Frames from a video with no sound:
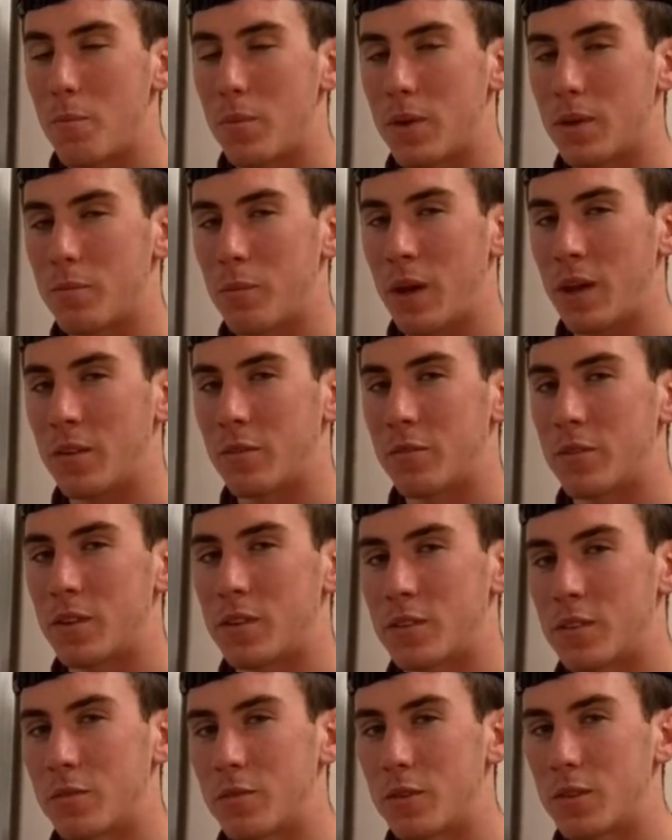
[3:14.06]
big
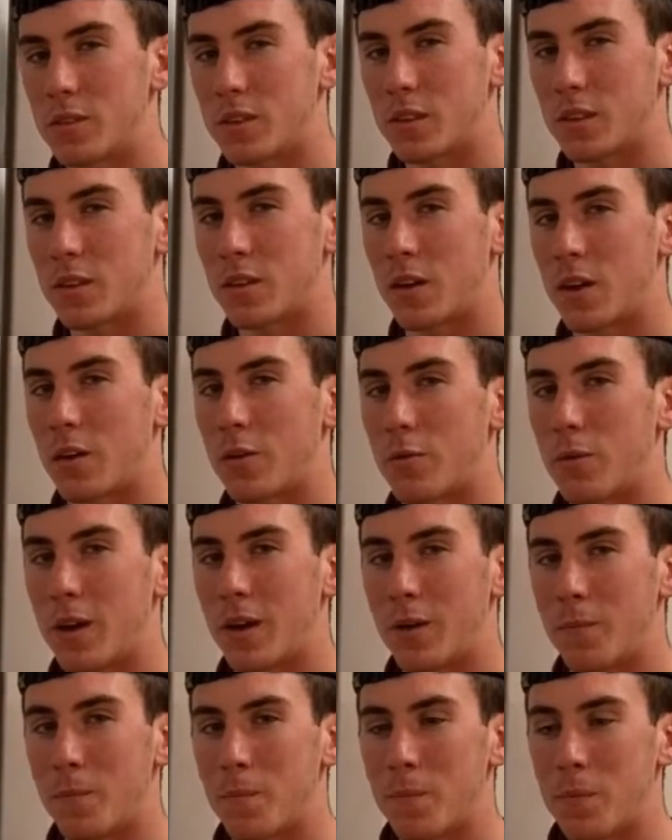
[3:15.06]
benefits of using the dark
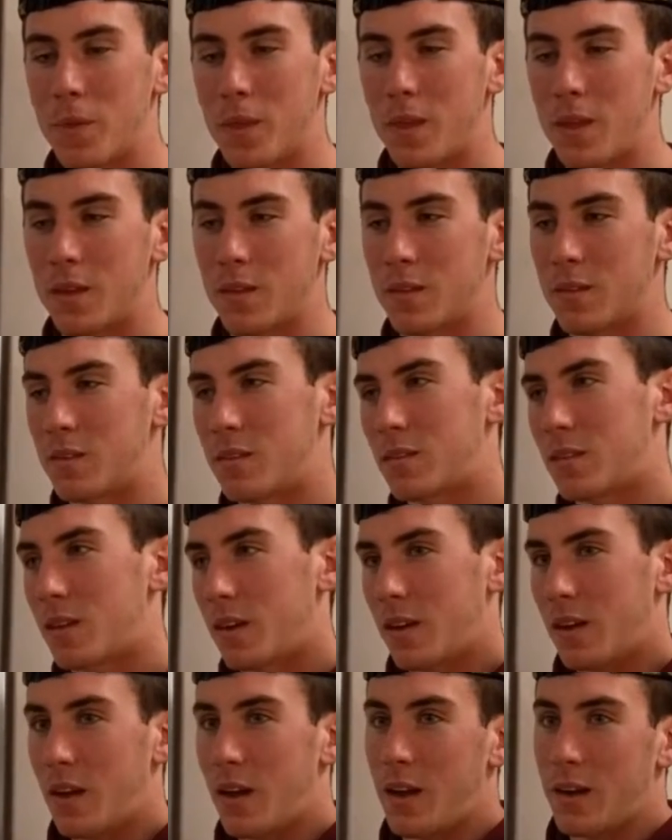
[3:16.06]
web is
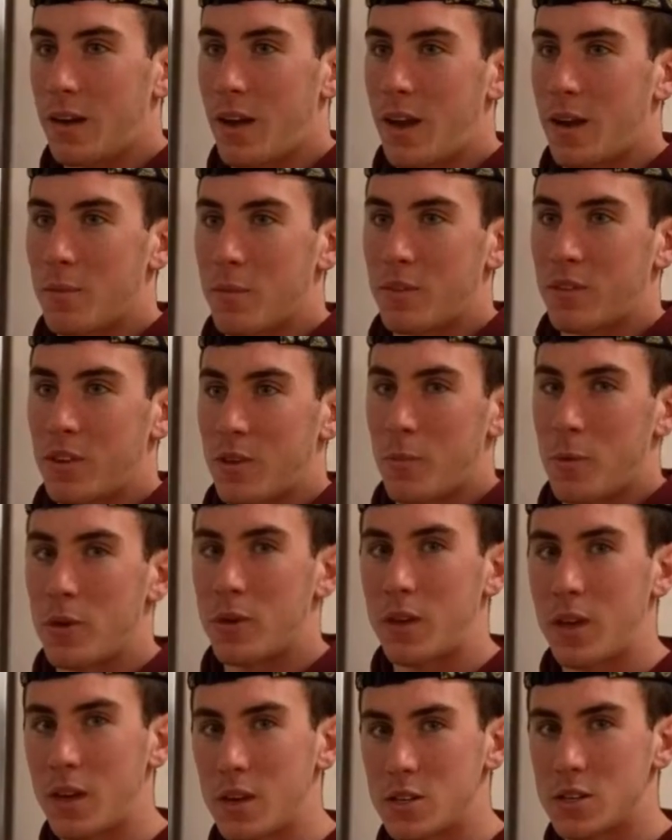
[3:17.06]
anonymous
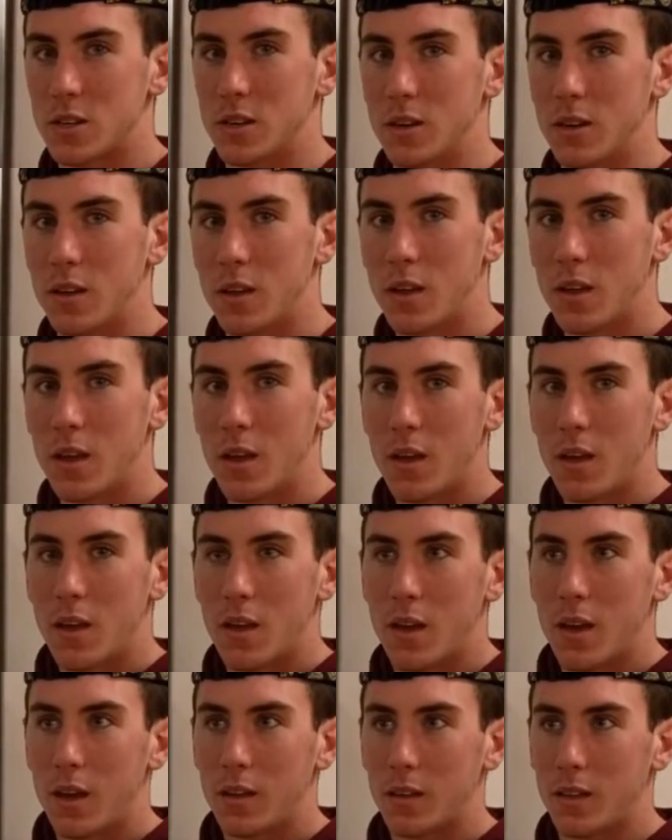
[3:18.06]
communication.
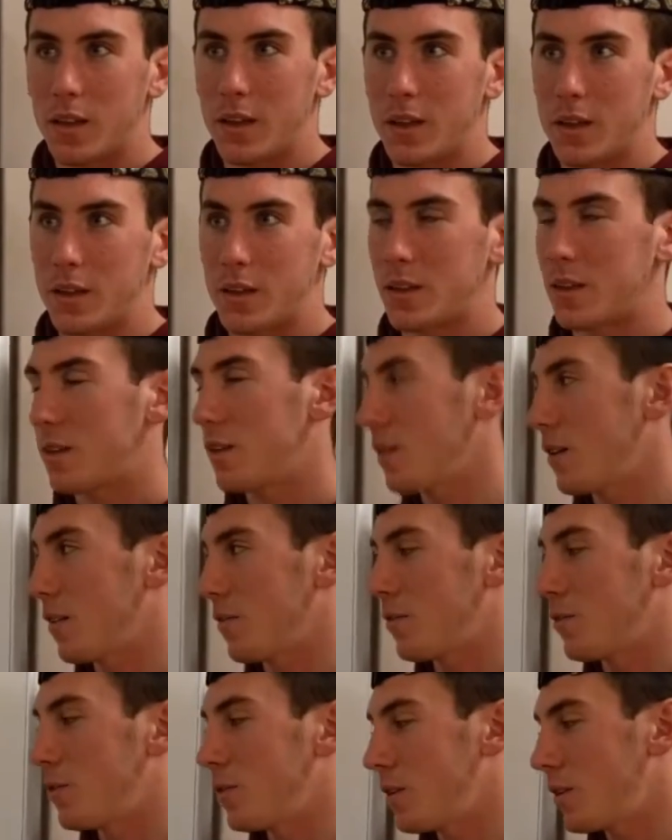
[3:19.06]

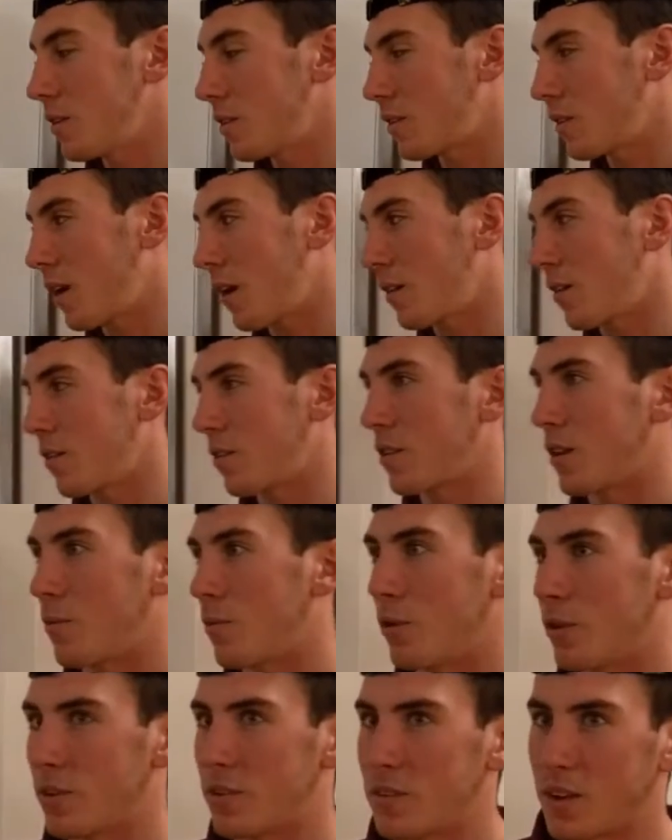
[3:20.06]
If you need to talk to
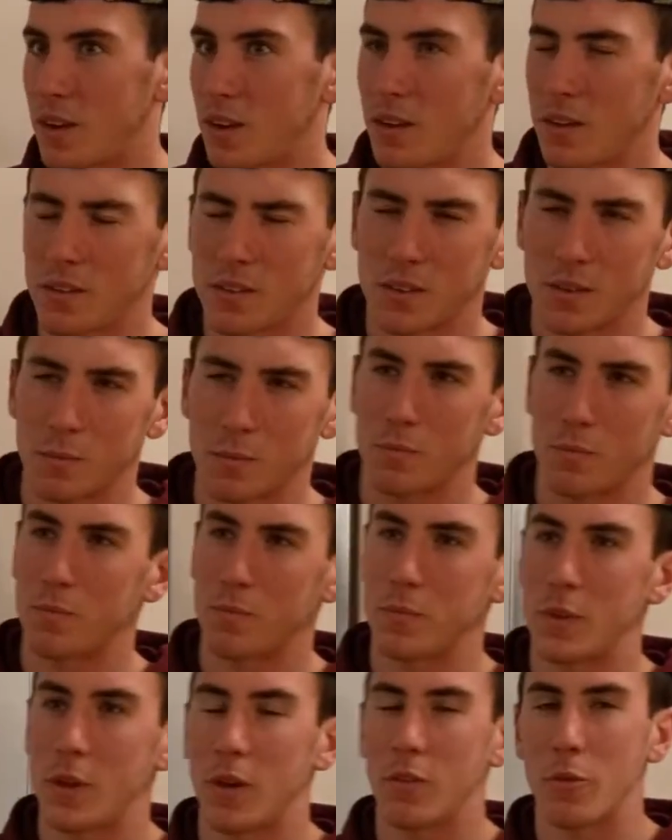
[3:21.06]
someone, say some
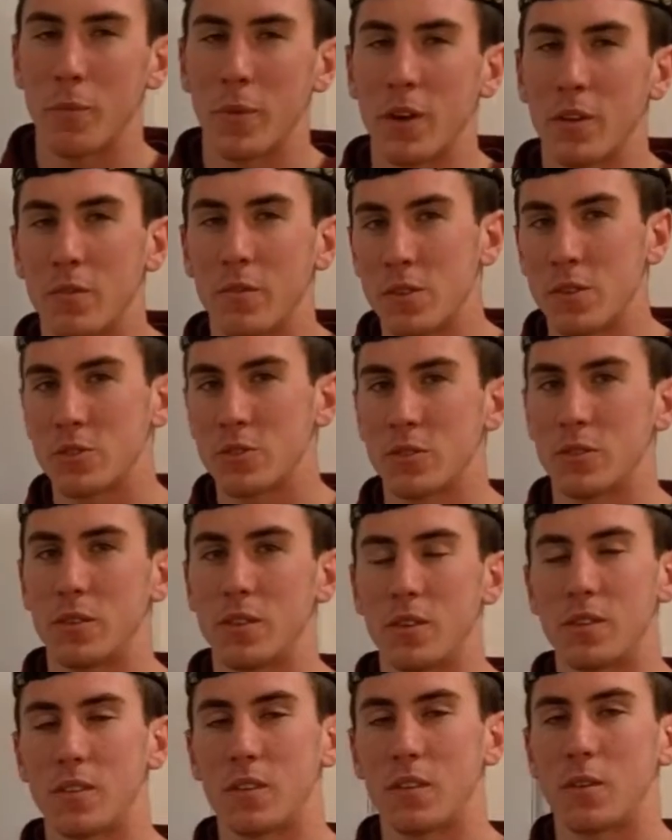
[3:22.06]
government official
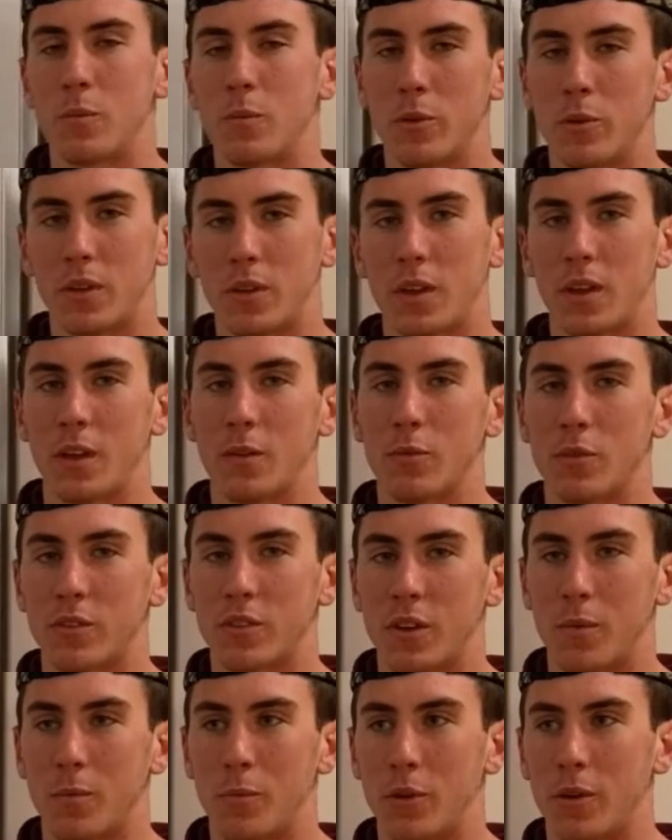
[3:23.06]
needs to communicate with
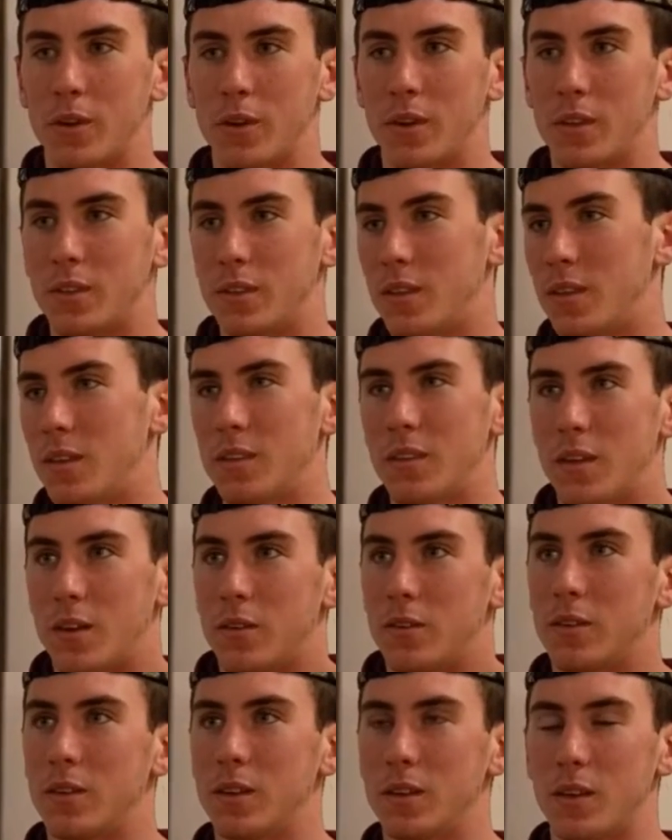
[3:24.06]
someone and they
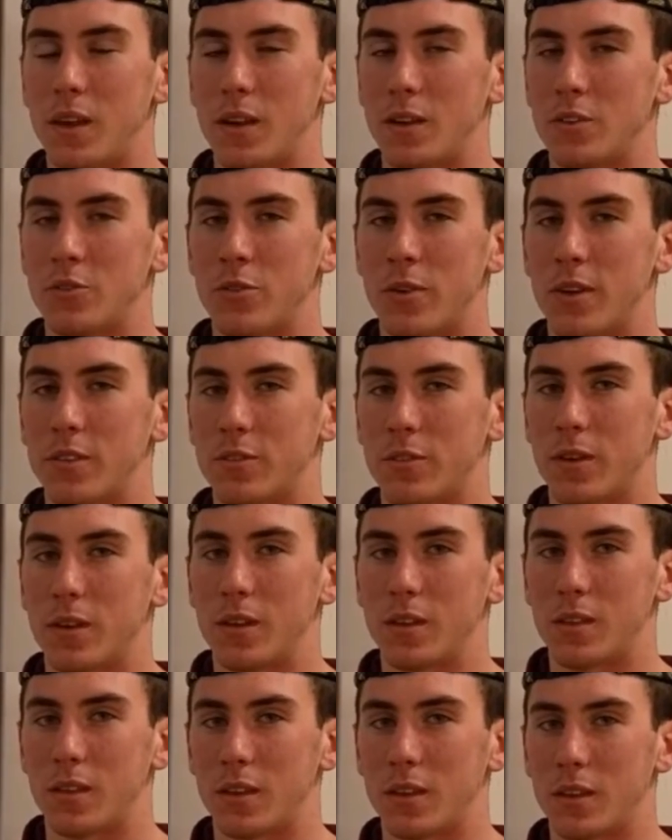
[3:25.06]
don't need any trace or
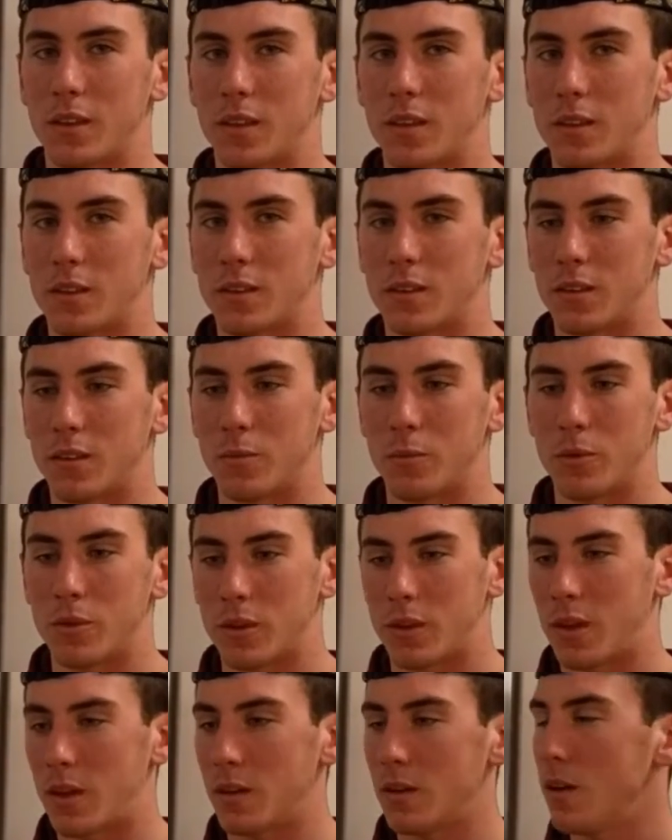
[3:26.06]
anything, they can
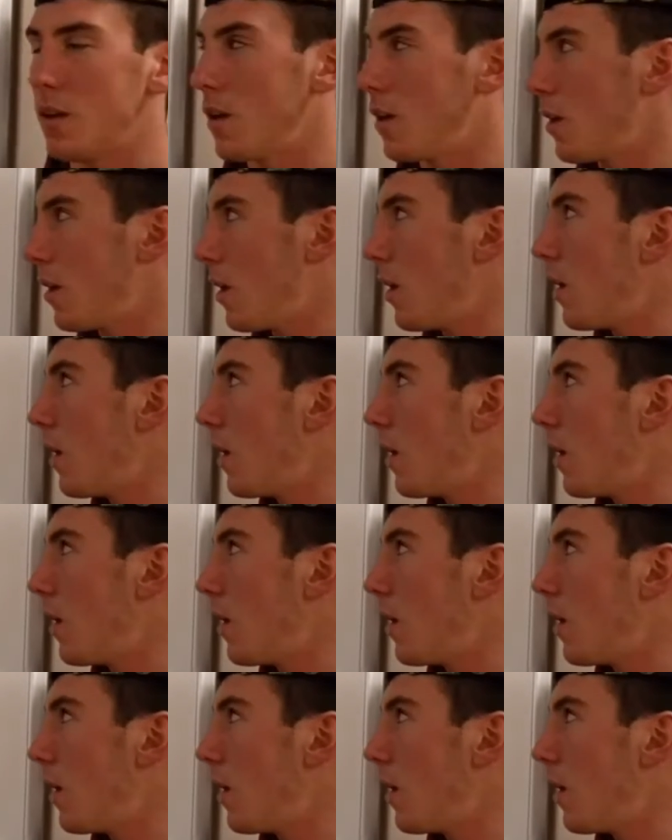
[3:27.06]
communicate